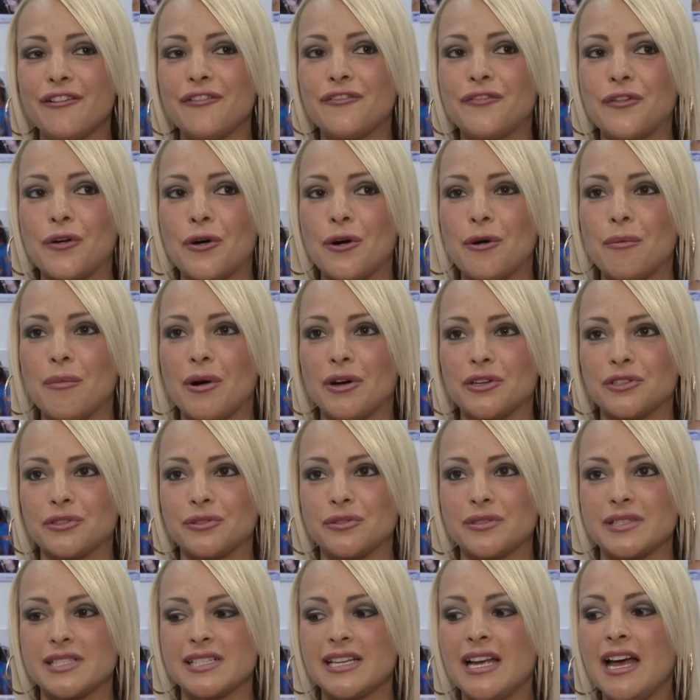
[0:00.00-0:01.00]
four
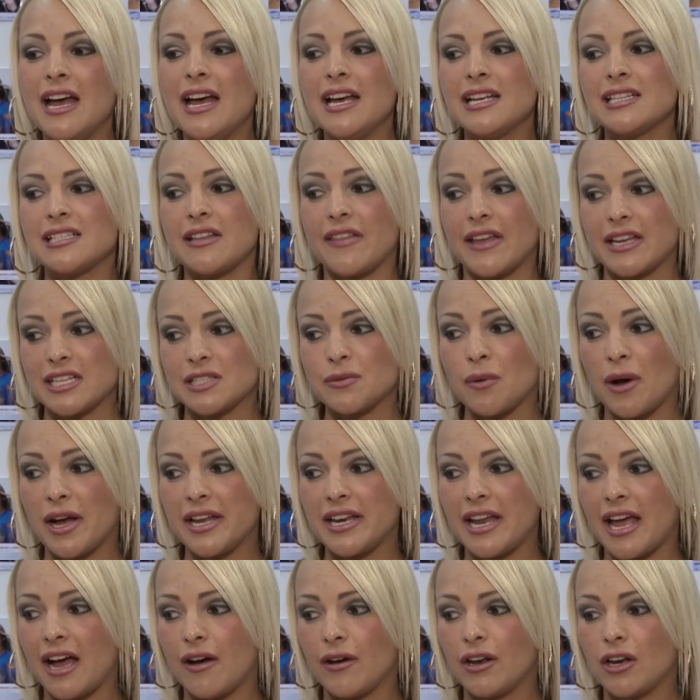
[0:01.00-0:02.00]
models. So that's
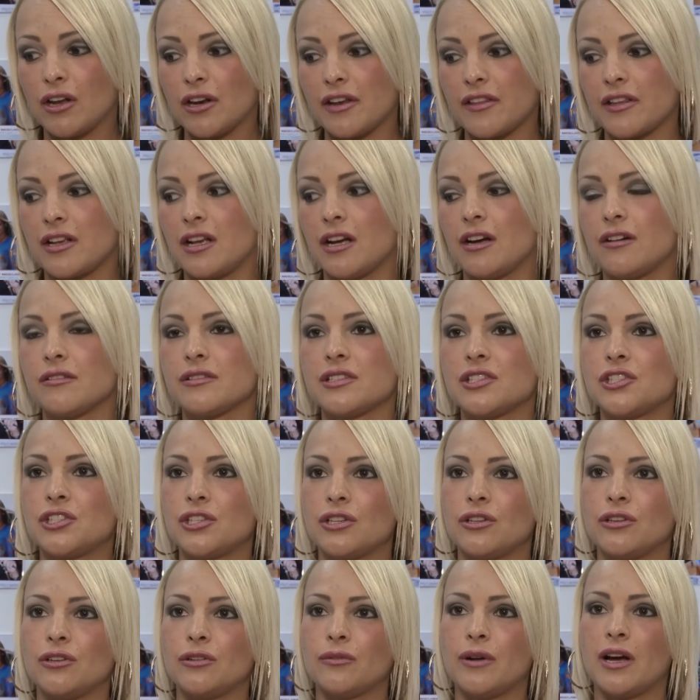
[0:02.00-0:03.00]
why now a lot of the girls
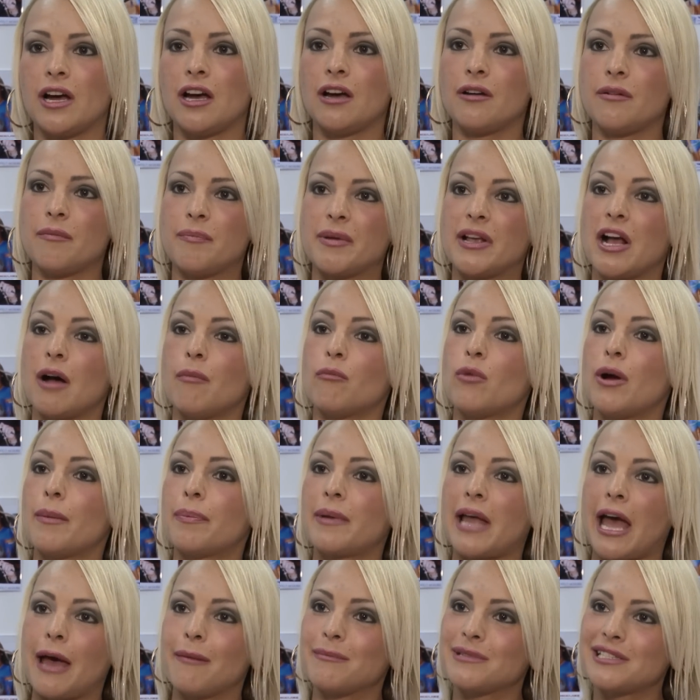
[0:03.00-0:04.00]
do uh, become
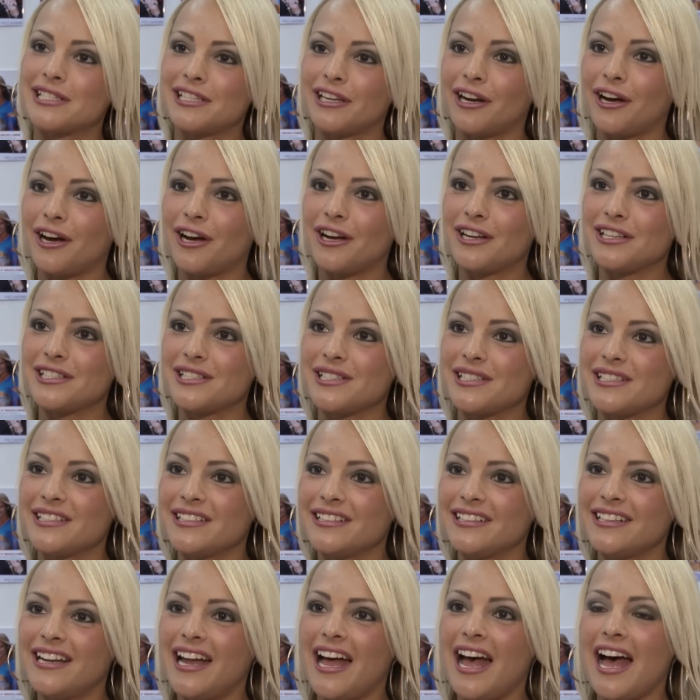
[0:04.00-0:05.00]
webcam stars.
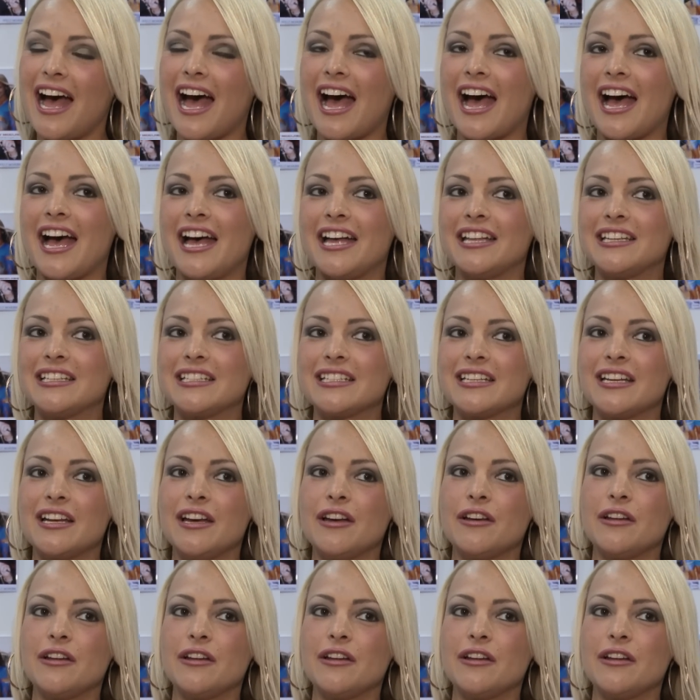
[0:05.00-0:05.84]
And